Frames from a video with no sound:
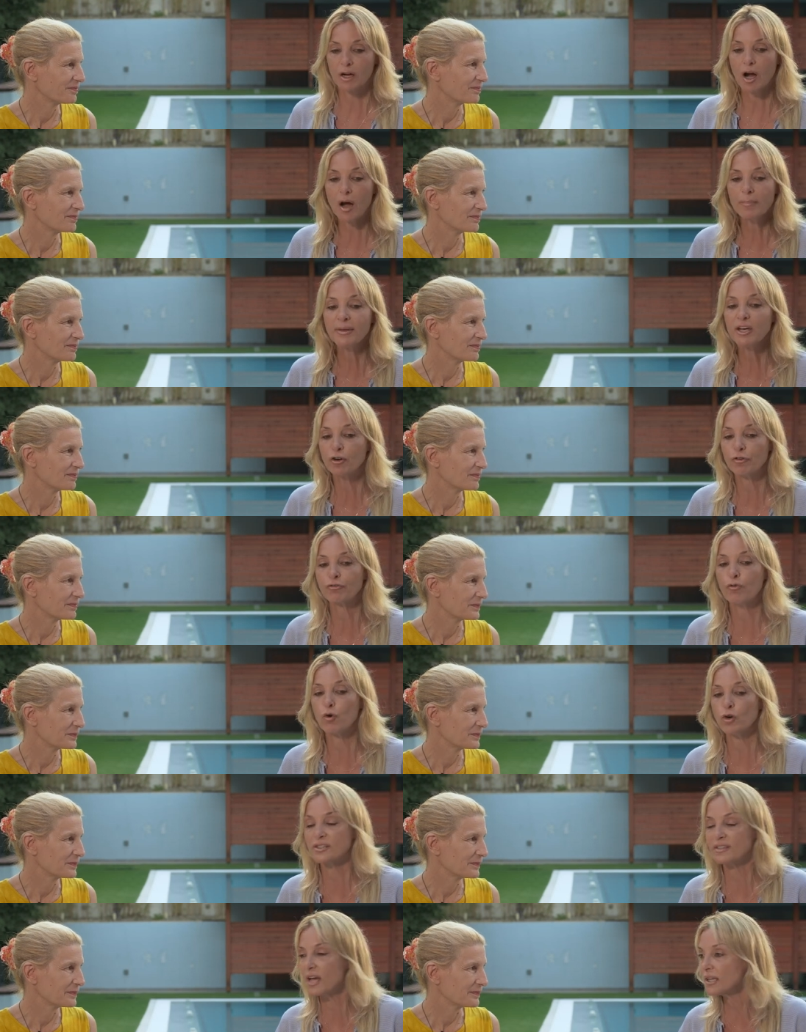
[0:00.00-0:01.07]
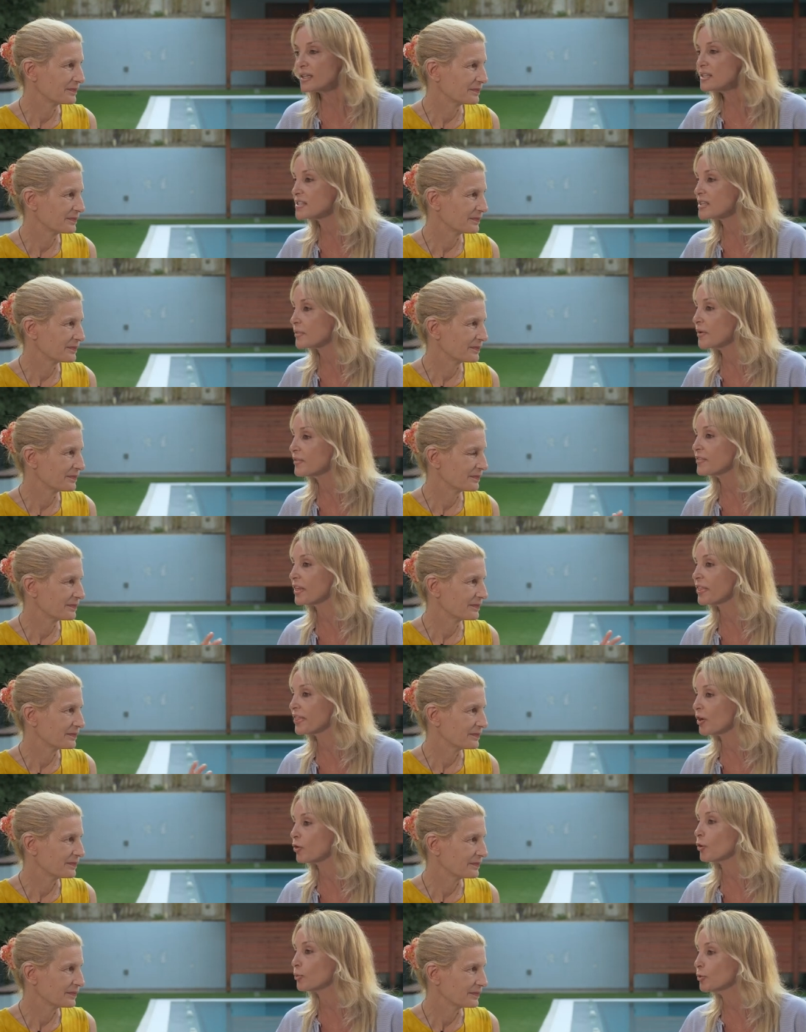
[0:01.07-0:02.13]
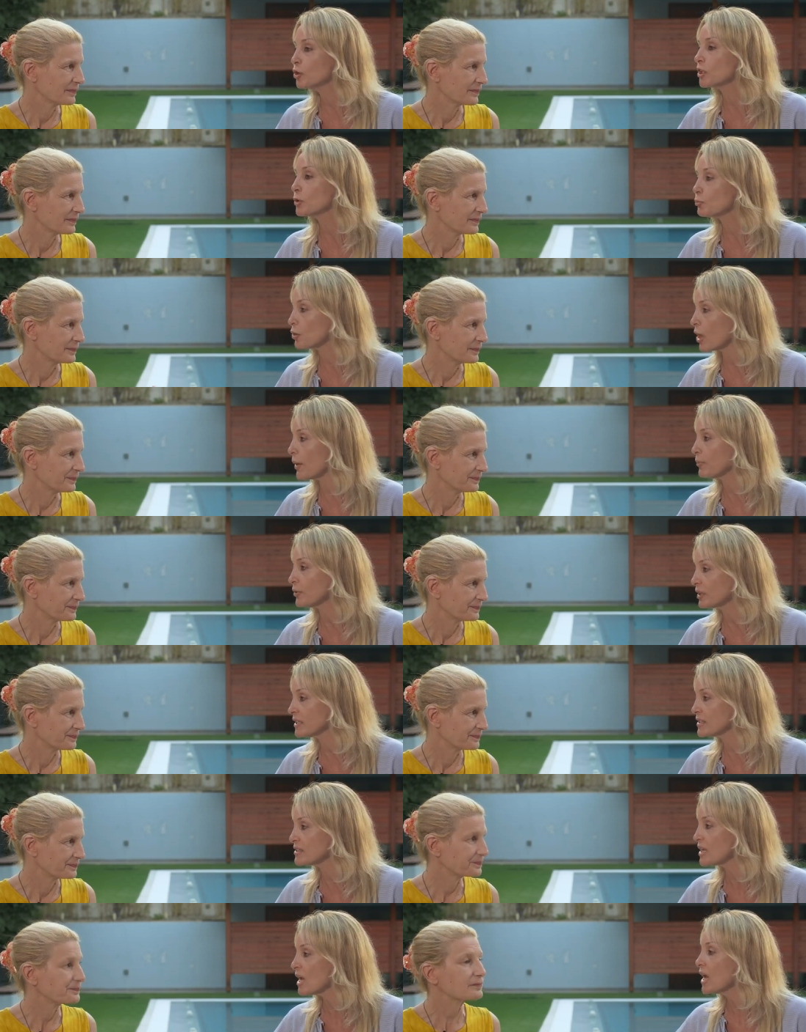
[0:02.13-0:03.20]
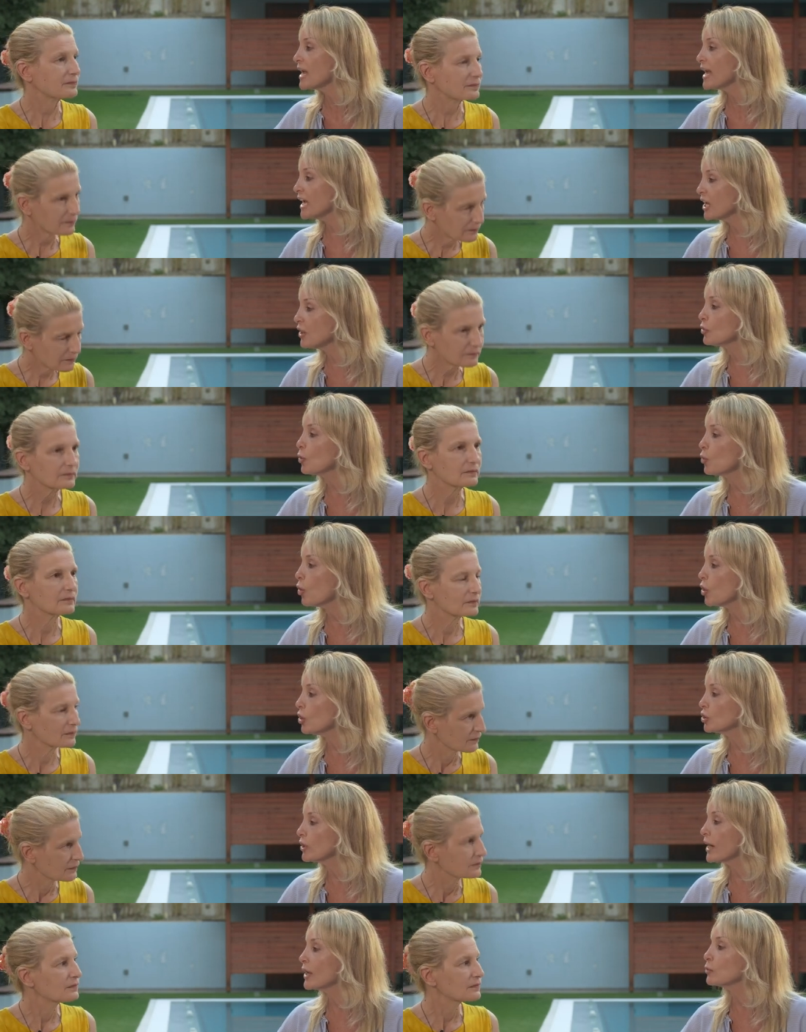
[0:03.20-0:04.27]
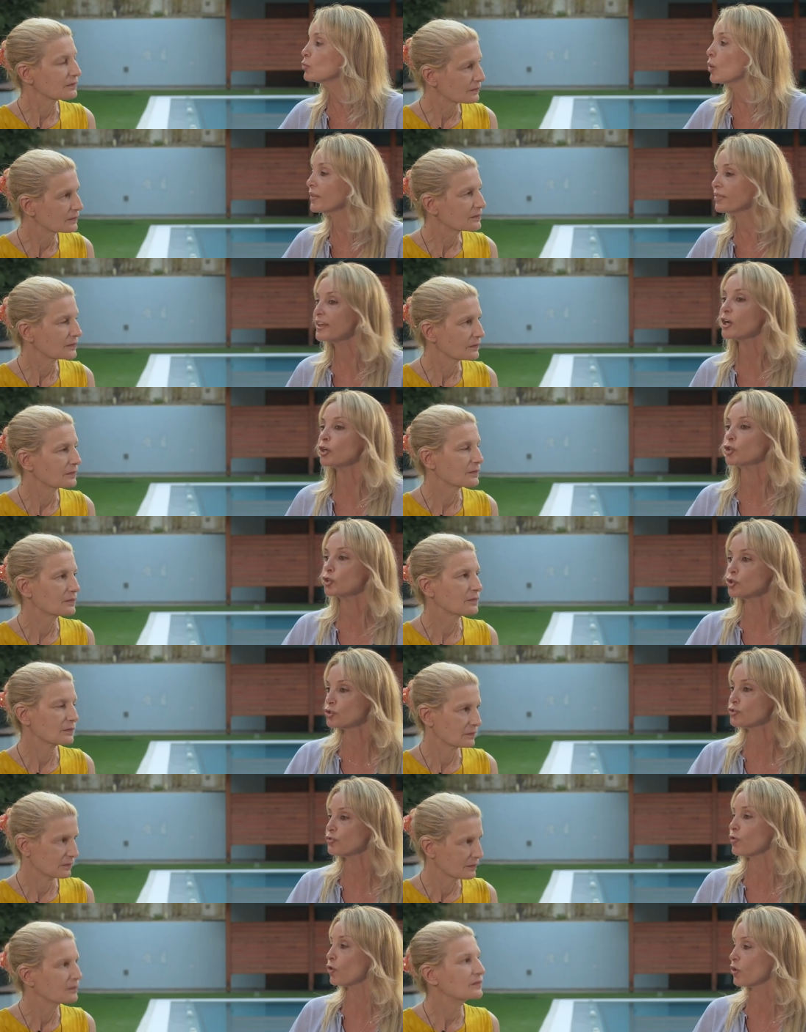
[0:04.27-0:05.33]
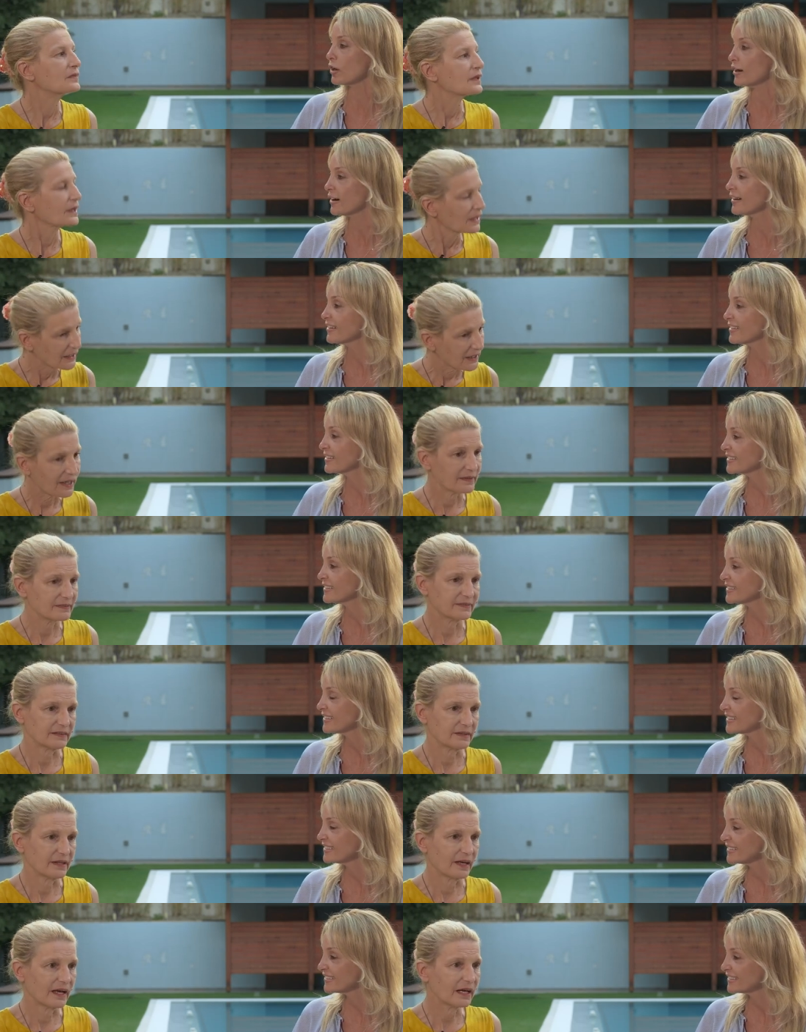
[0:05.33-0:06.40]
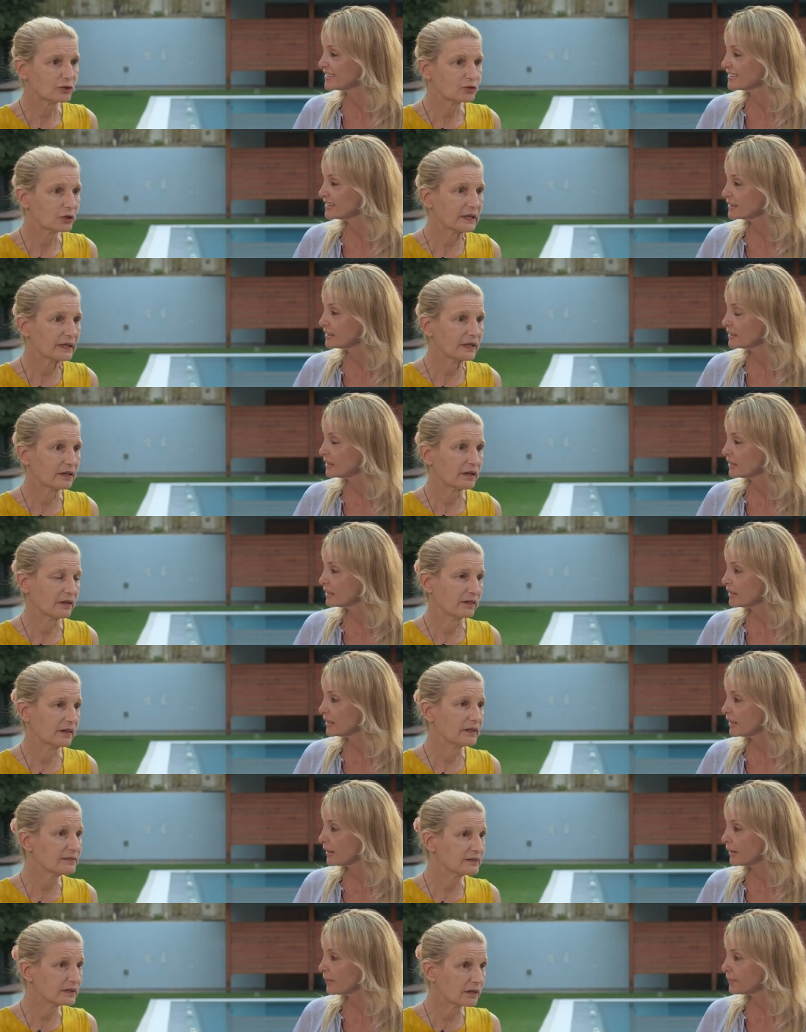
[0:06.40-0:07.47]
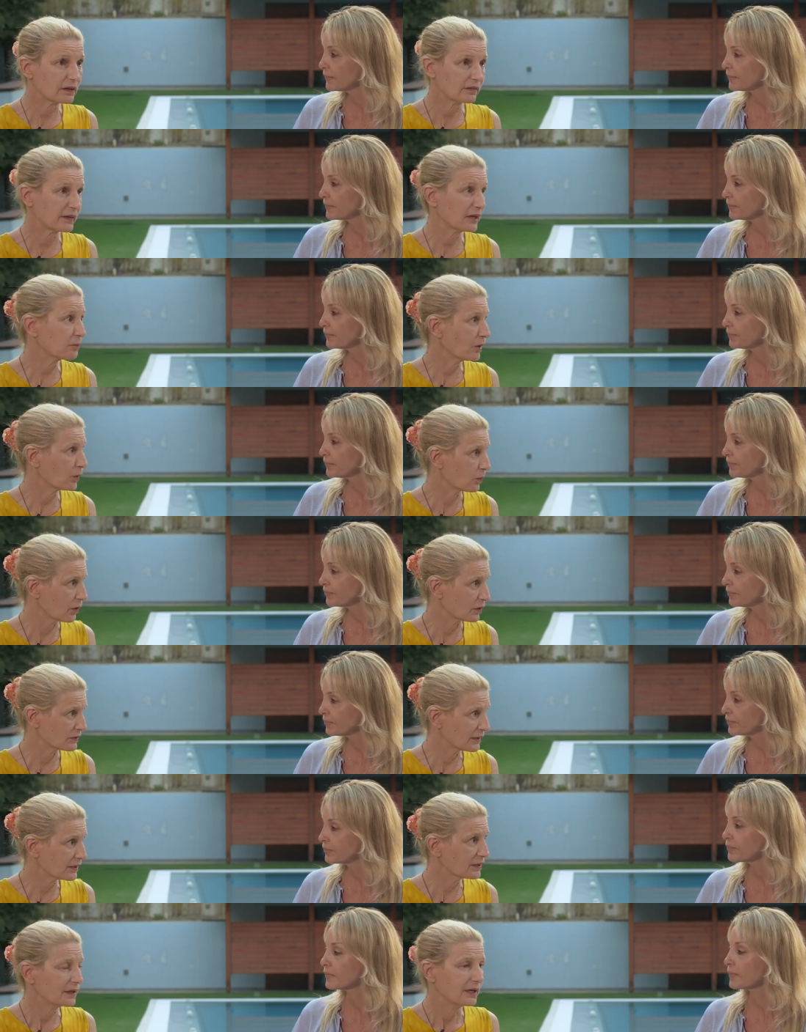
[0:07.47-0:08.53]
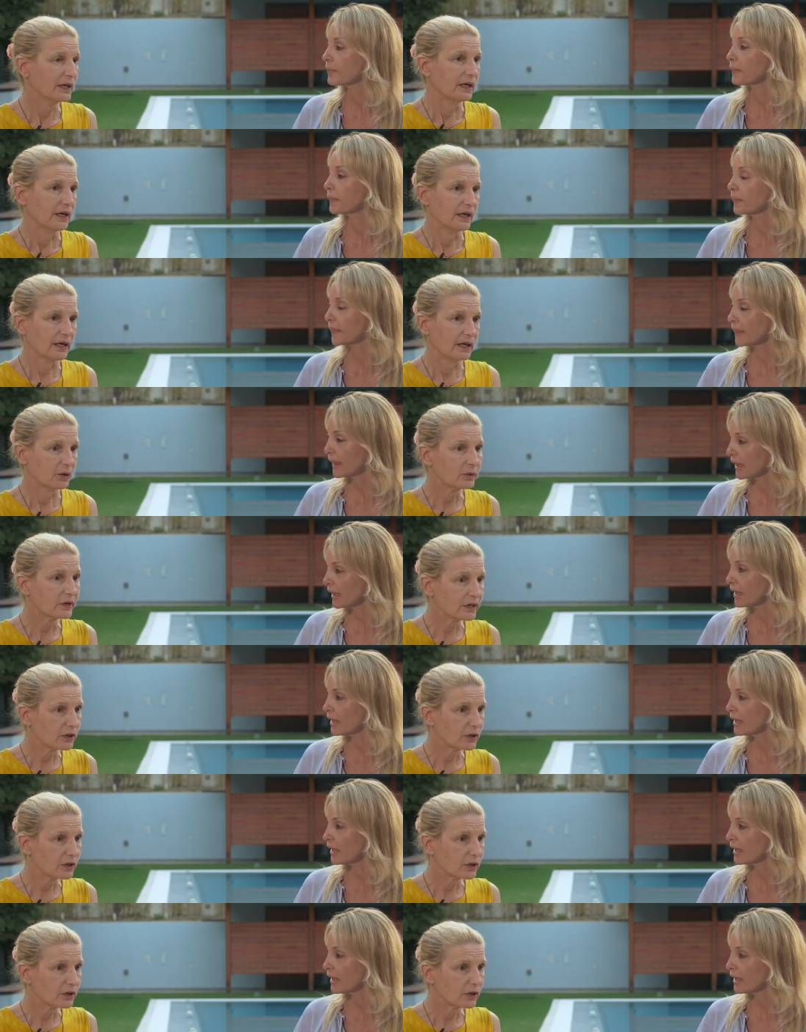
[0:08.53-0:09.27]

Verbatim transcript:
Speaker 1: come here for? Tell us some of the therapeutic properties in the water and what they are used for.
Speaker 2: Yes, uh, actually this uh, thermal water, uh, we